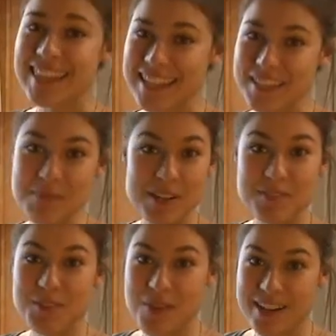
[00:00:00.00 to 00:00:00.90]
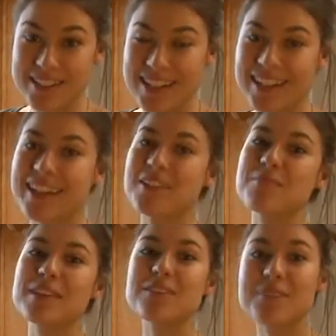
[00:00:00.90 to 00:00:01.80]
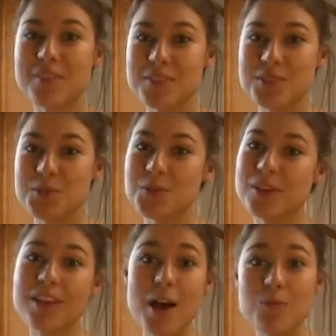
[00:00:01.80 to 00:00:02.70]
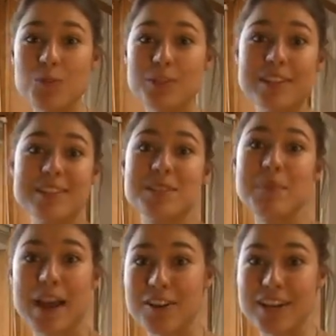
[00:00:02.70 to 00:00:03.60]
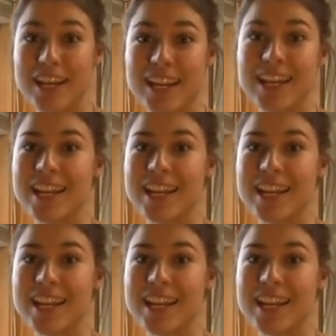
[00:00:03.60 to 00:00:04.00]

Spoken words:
Thanks so much for watching. I hope that you found this tutorial helpful and inspiring.